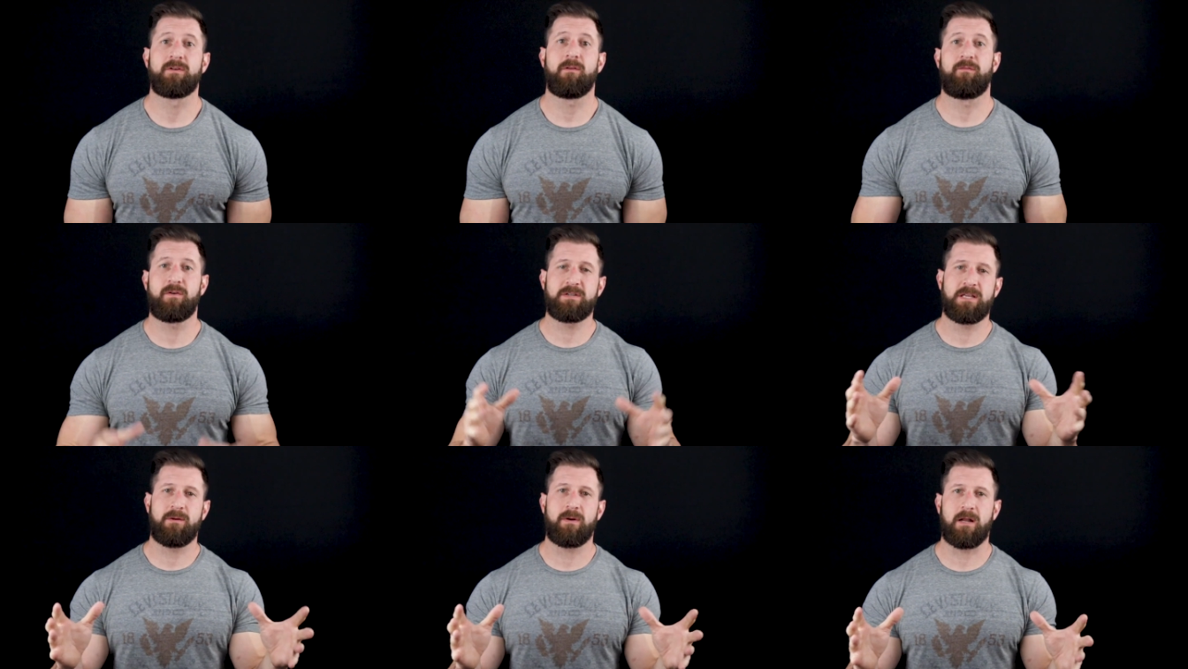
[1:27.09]
So the
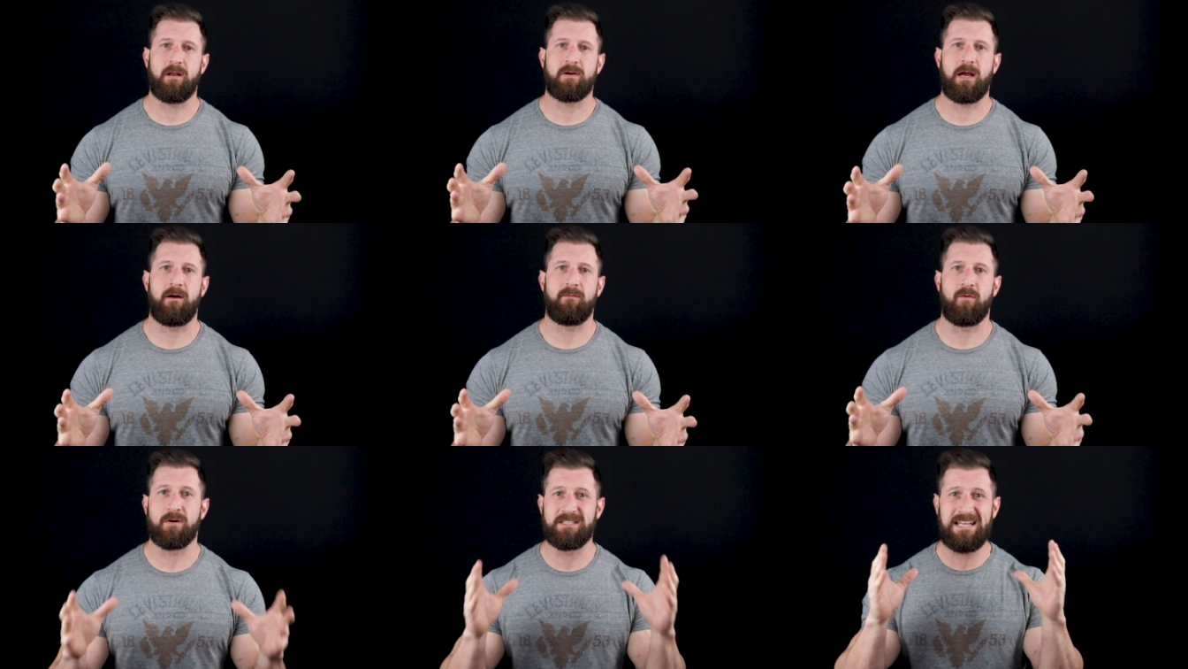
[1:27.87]
first thing we gotta look out
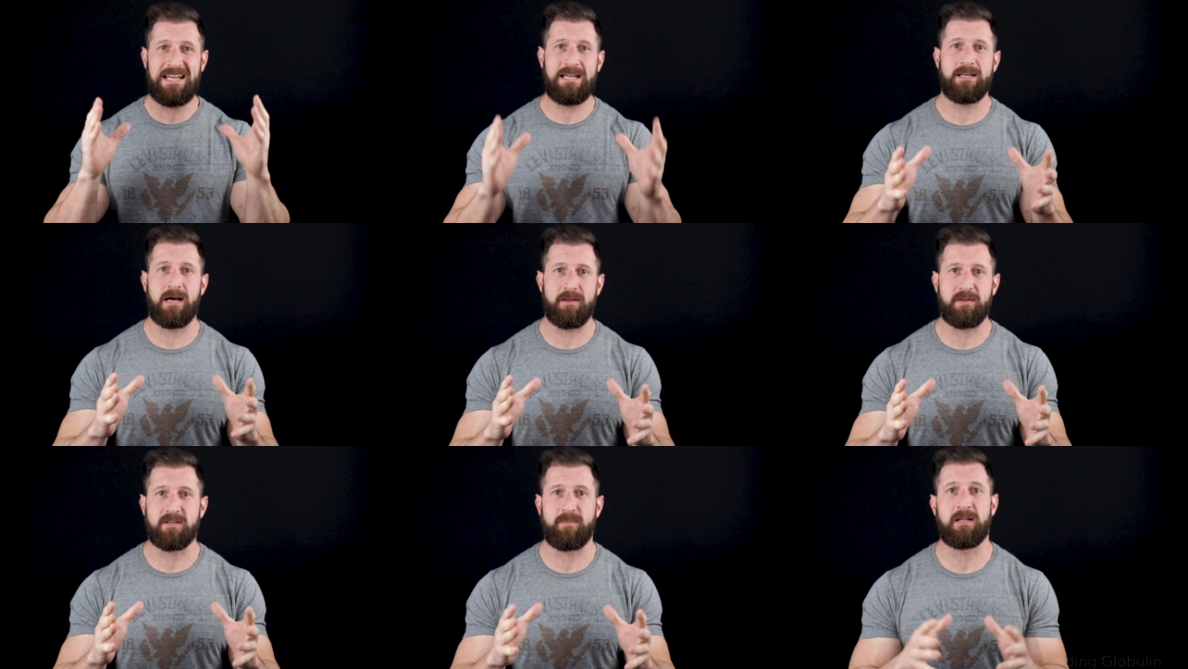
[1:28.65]
for is any
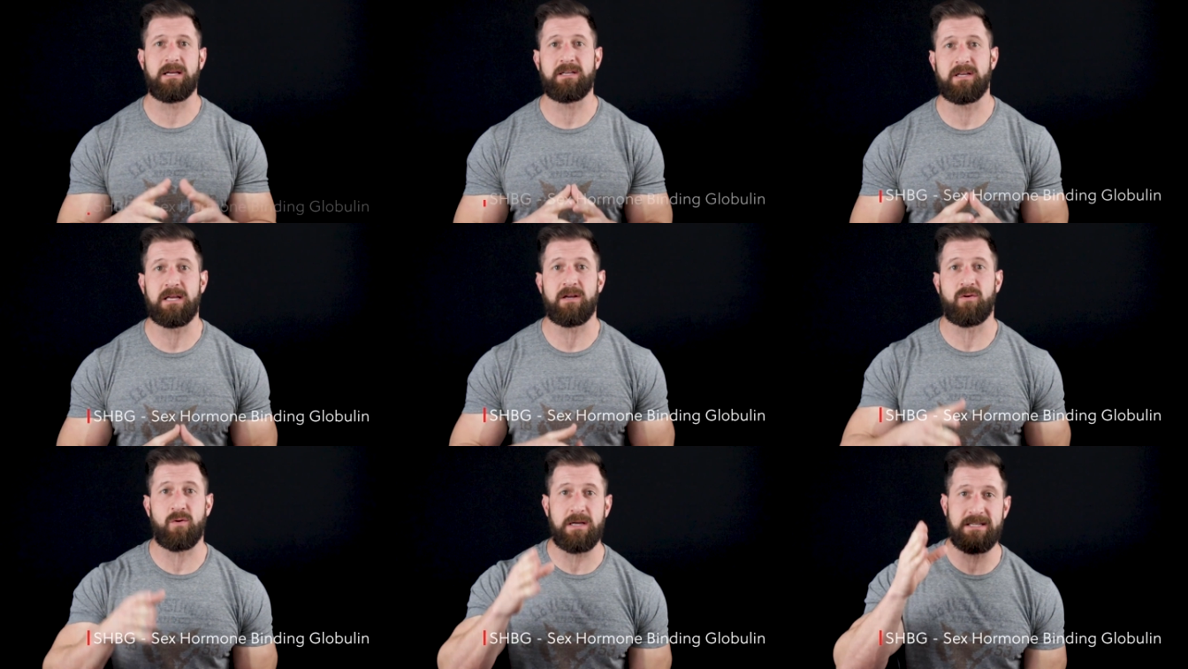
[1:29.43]
nut that's been linked to
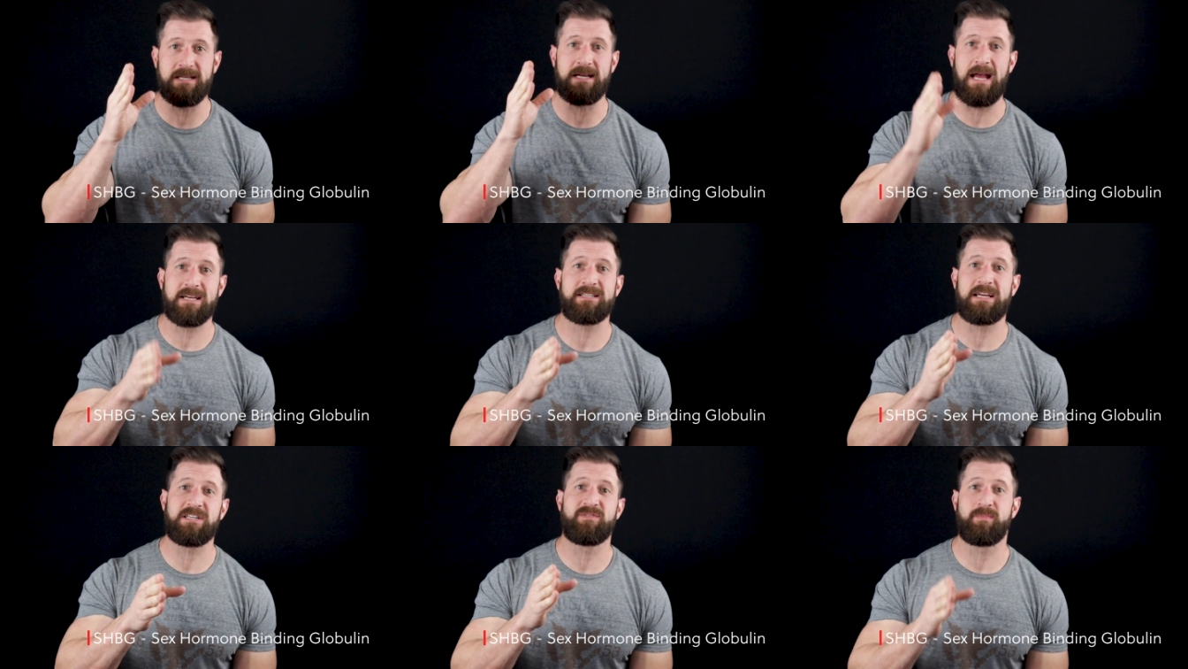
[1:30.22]
increasing
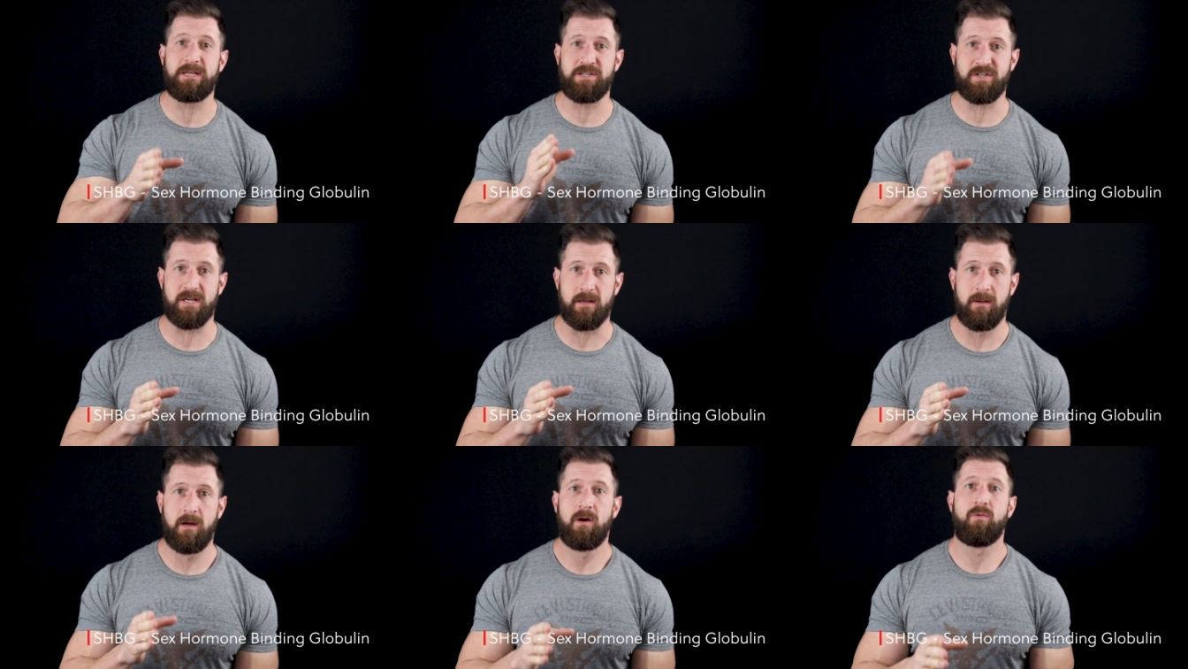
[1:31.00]

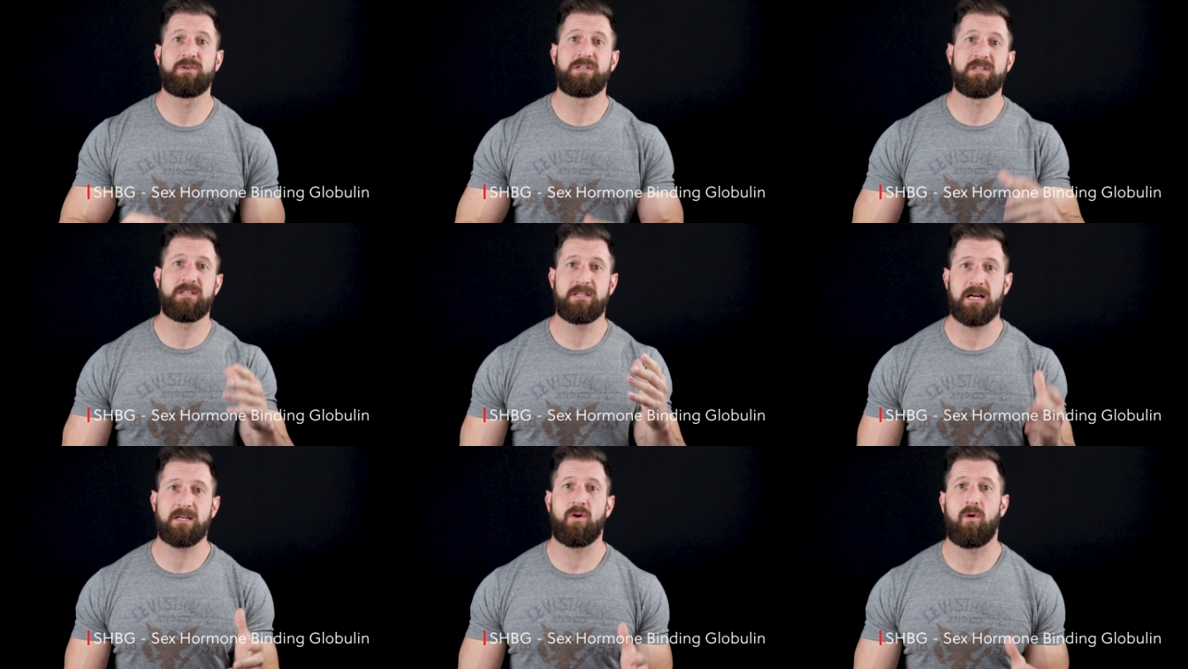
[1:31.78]
SHBG, which is
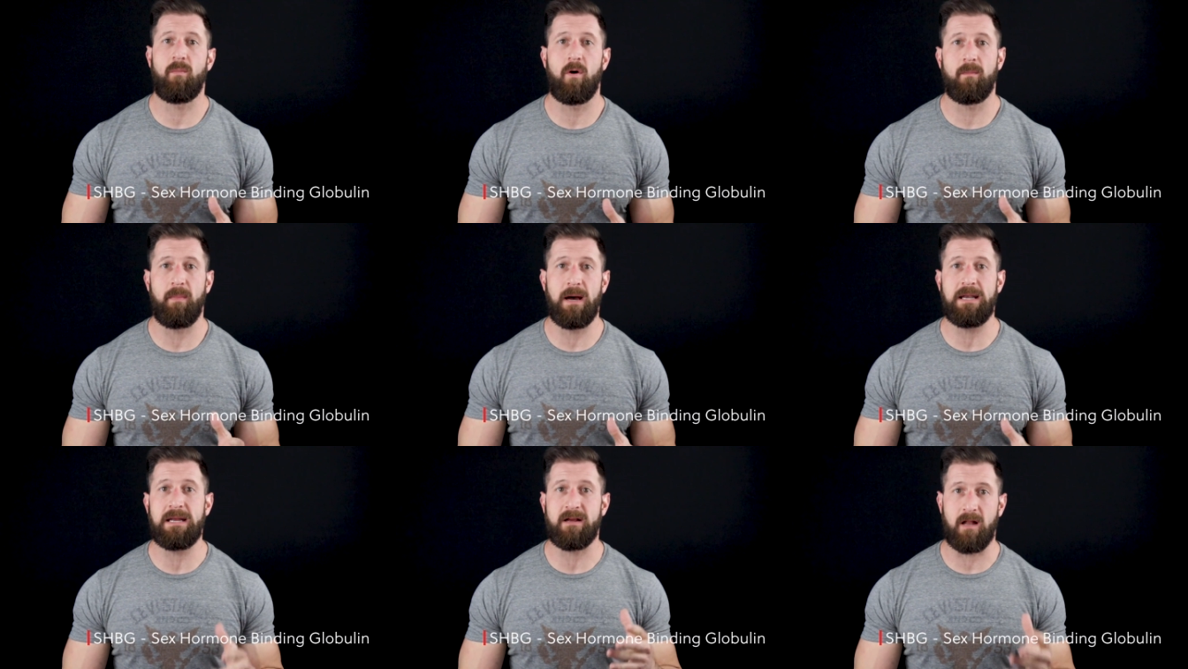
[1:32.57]
sex hormone
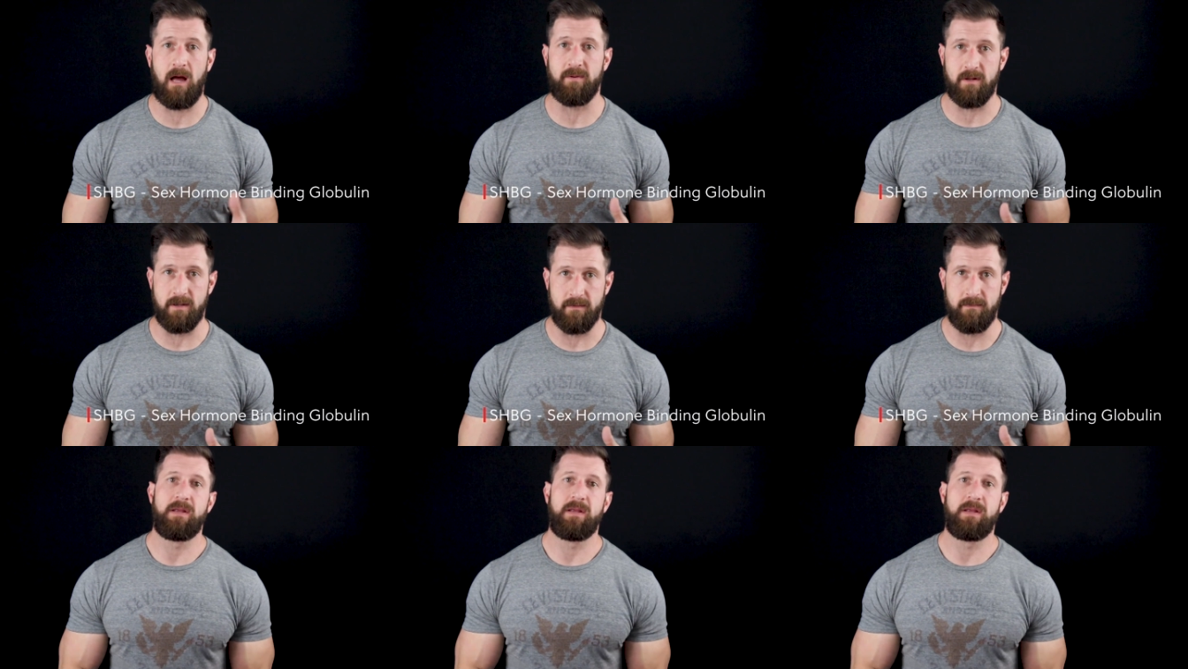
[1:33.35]
binding globulin.